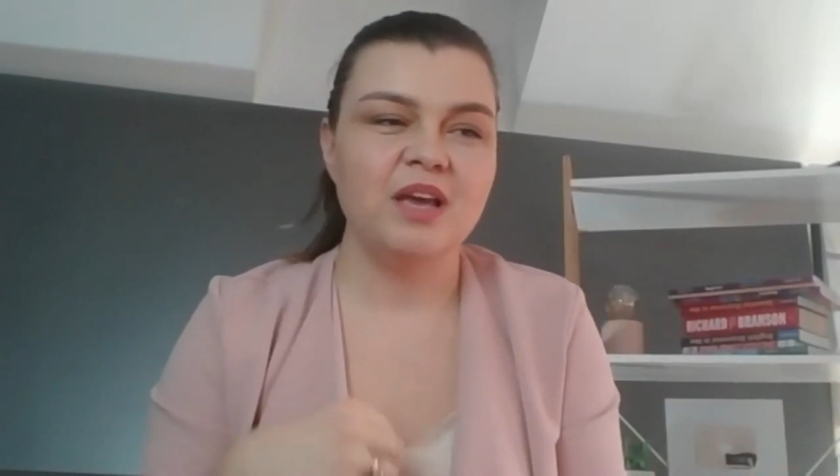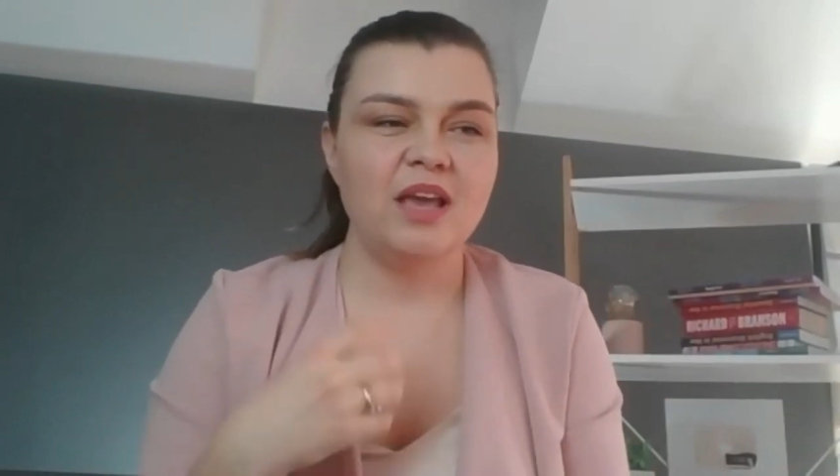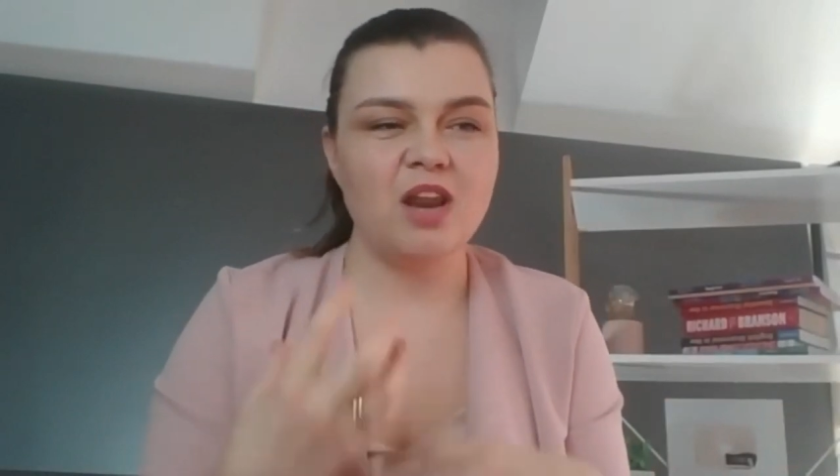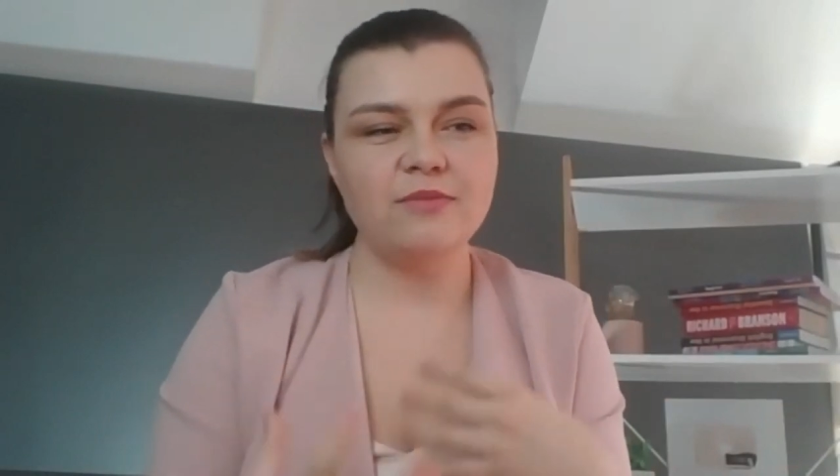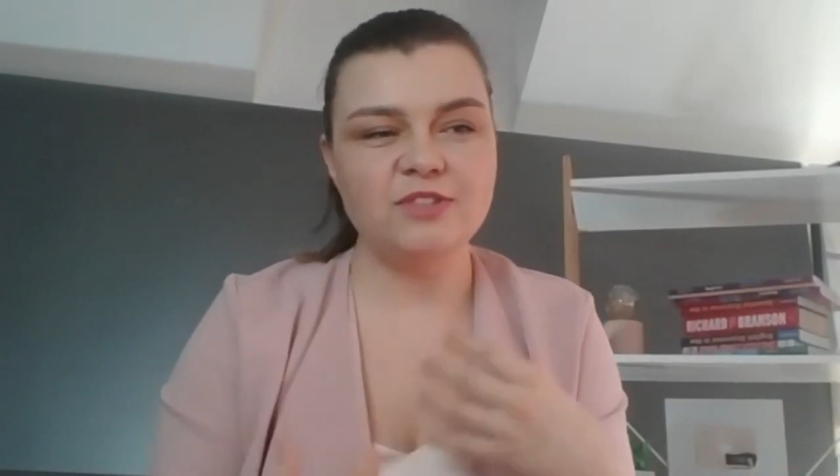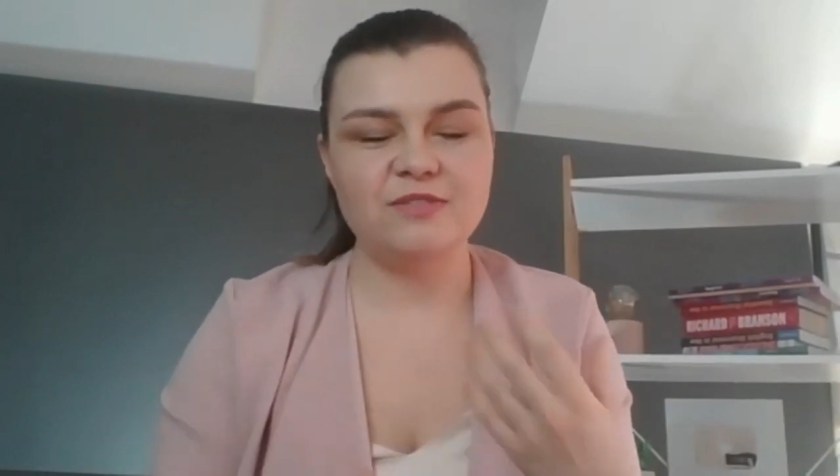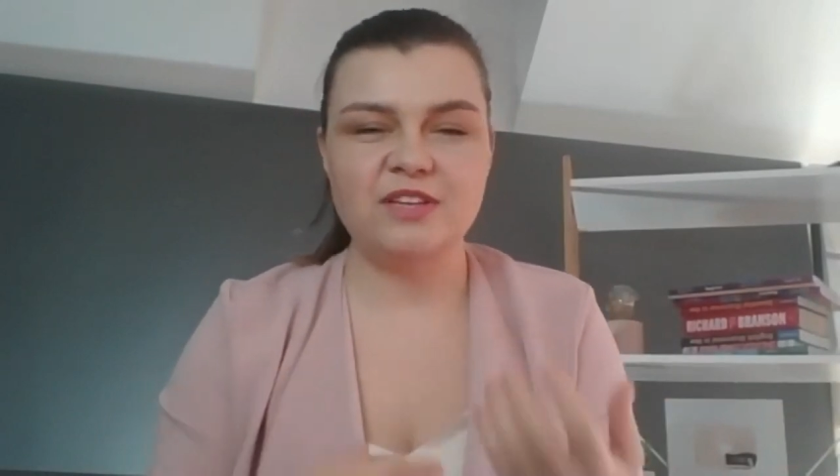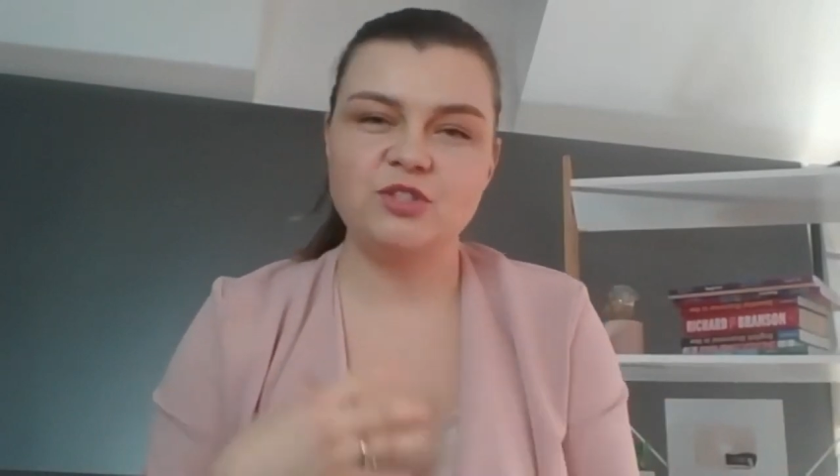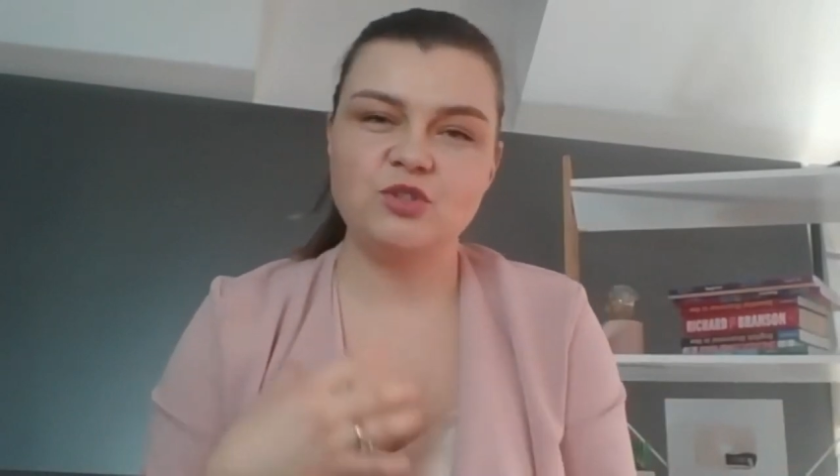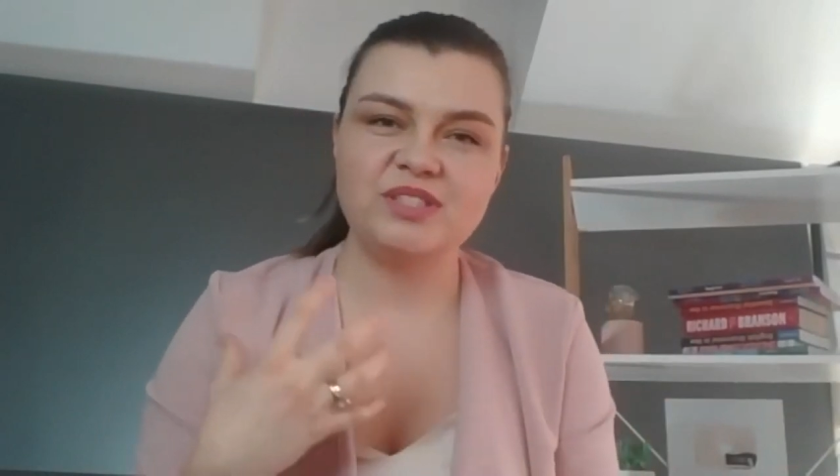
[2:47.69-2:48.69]
innovative and
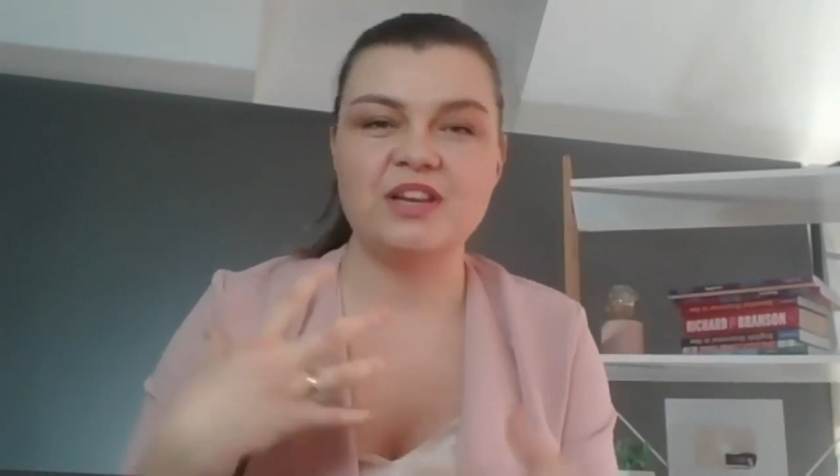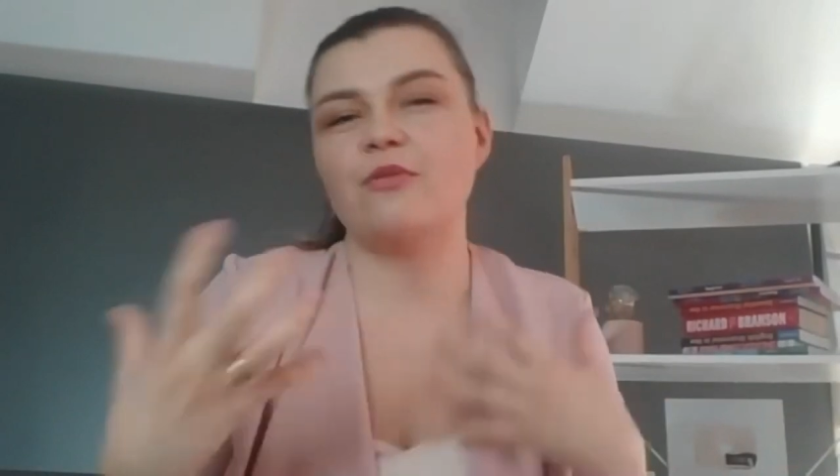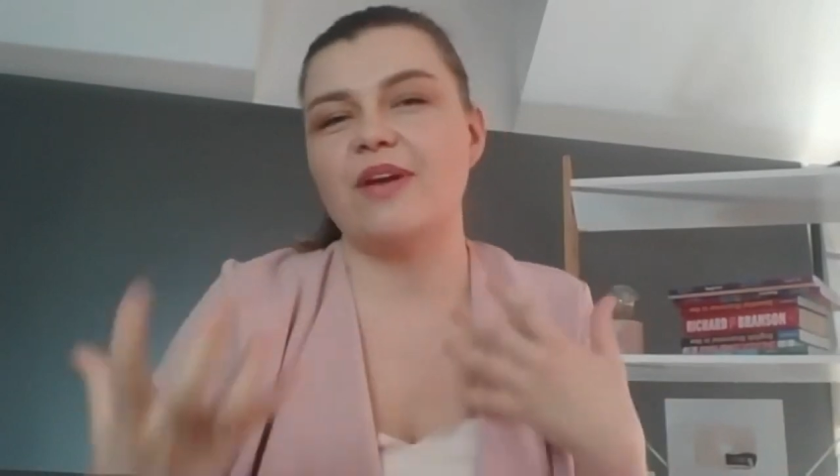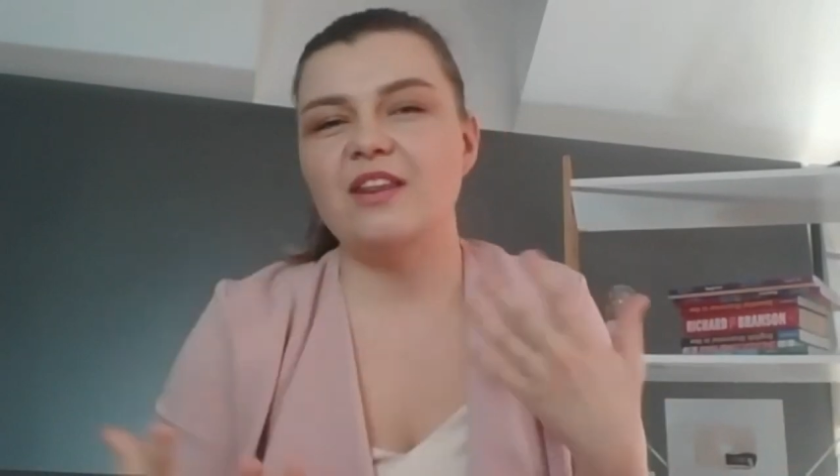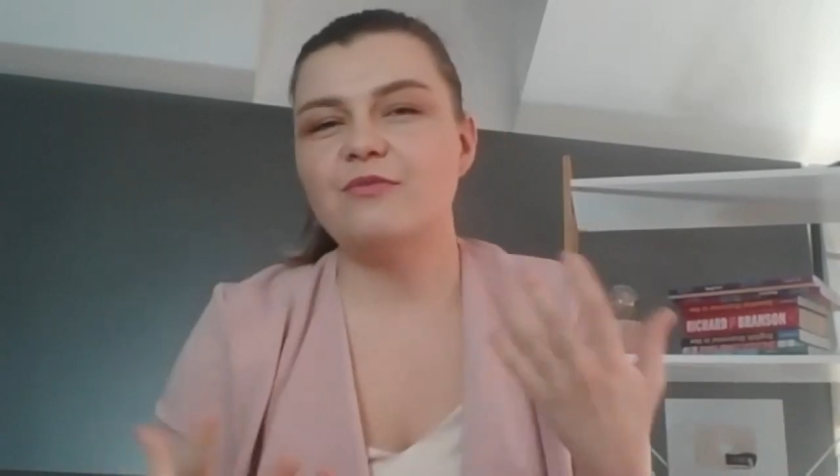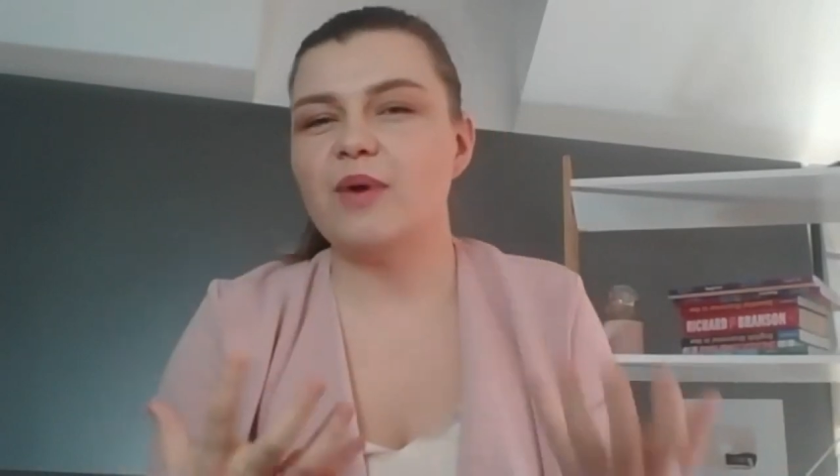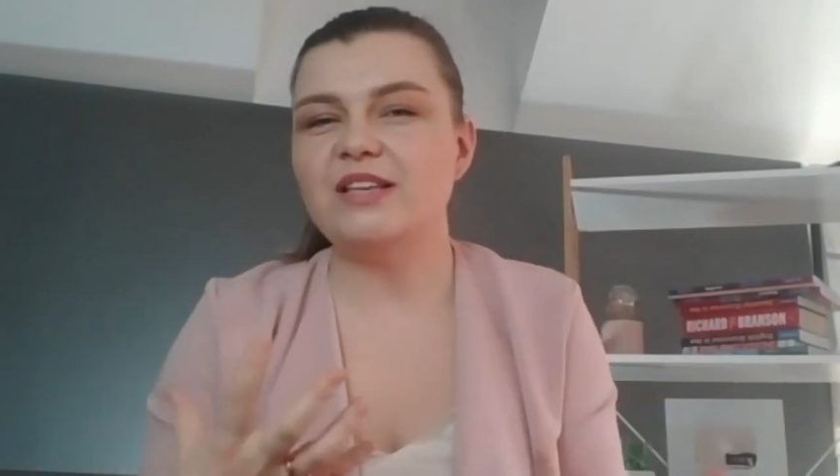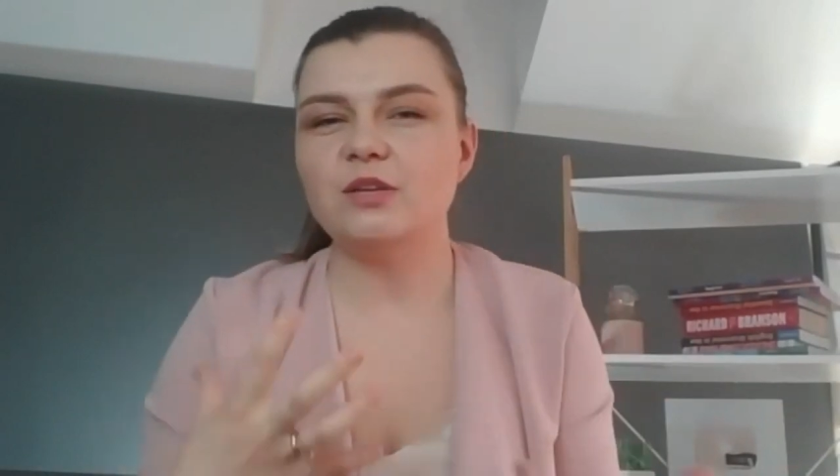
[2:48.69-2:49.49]
interesting creative ways